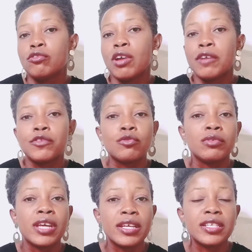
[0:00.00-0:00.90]

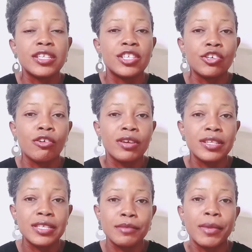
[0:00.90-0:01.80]
a
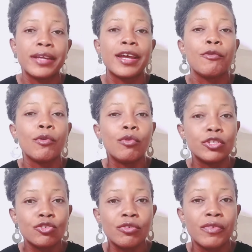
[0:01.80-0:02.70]
security man that will
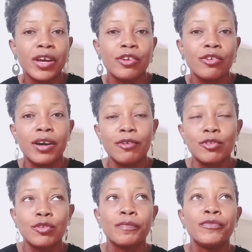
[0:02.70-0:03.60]
watch over your
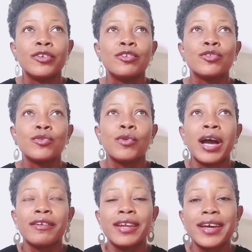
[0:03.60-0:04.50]
house. So
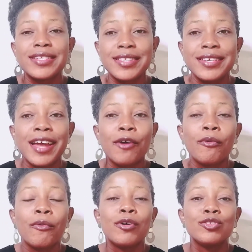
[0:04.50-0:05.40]
another thing I
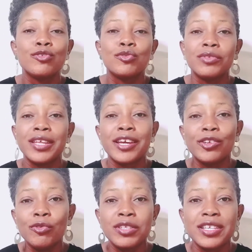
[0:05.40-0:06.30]
want you to
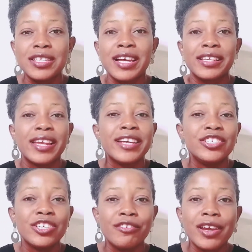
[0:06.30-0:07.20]
take note is that
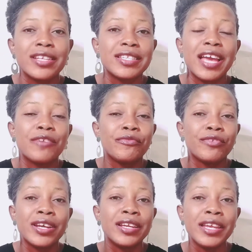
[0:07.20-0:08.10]
Nigerians, they are
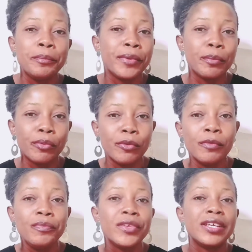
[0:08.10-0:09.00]
friendly
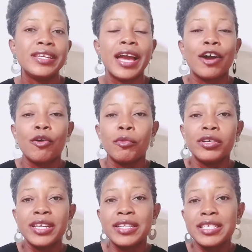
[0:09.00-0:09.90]
people, they are
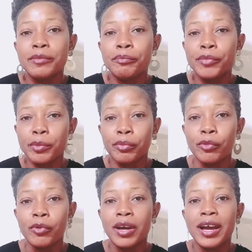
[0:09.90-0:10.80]
accommodating
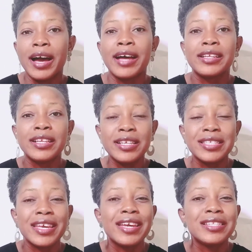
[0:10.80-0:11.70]
people. At
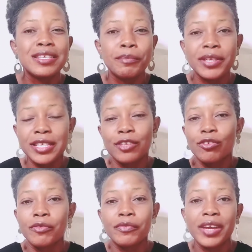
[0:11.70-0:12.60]
least
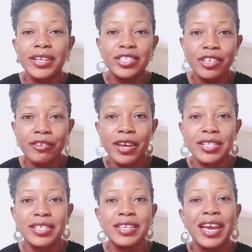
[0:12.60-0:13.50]
80% of
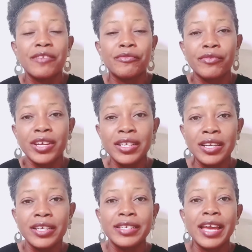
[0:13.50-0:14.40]
Nigerians, they are
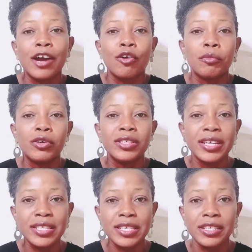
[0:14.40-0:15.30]
friendly, they are
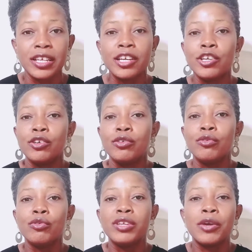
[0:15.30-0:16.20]
accommodating, you
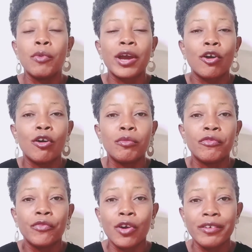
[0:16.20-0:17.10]
know, they welcome
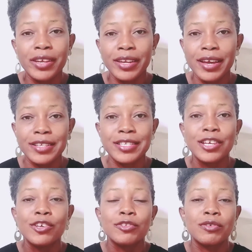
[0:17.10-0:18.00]
foreigners.
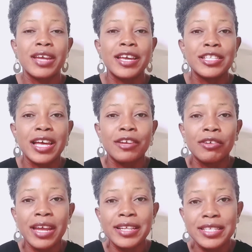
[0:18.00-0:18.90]
So that is
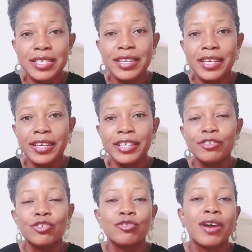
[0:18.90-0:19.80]
another thing,
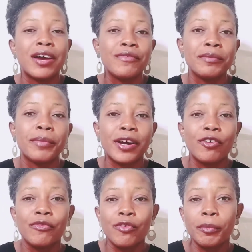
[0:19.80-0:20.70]
again, you should have in
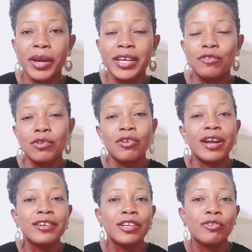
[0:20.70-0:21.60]
back of your mind when you
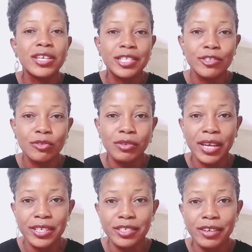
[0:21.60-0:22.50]
are relocating to
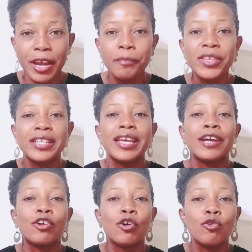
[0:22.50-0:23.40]
Nigeria. They
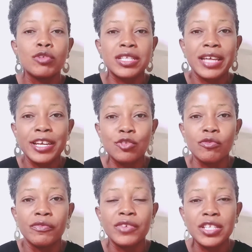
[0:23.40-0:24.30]
are not hostile
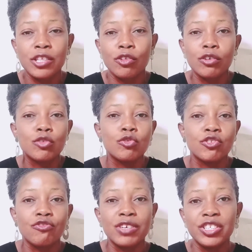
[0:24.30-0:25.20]
to visitors, to
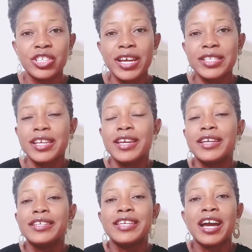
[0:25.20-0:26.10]
strangers.
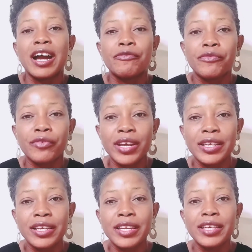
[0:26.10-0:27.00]
They are
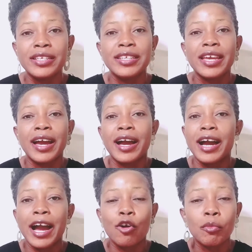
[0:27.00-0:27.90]
friendly, they
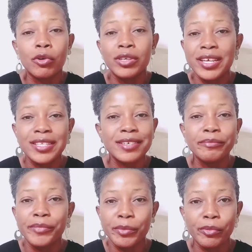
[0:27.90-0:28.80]
are
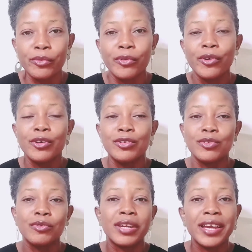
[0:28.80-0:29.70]
accommodating people.
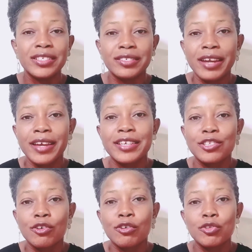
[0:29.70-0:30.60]
So Nigeria
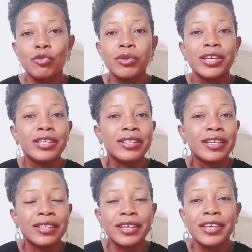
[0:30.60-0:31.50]
is also a
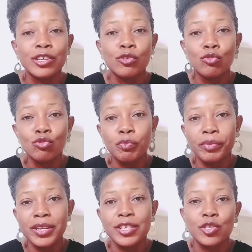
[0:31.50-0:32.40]

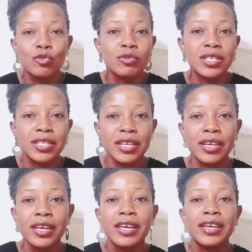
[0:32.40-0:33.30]
good place to
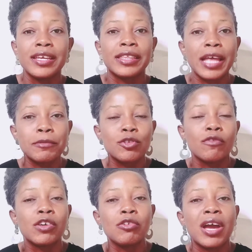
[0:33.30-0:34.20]
stay in terms
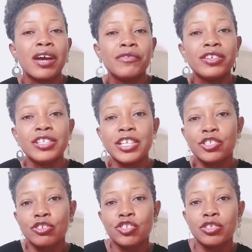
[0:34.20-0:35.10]
of when you are having
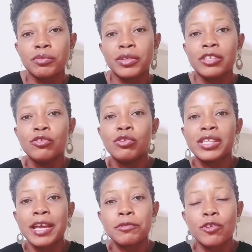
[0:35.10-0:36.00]
relationship, you know,
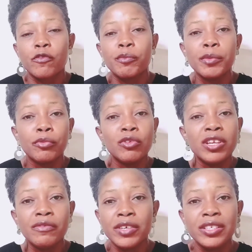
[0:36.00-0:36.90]
in terms of people
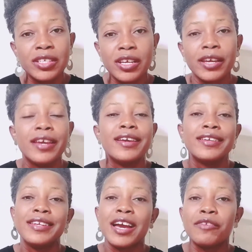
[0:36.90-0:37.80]
living there.
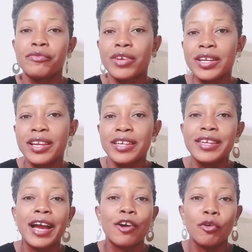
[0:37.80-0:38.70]
They are friendly, they are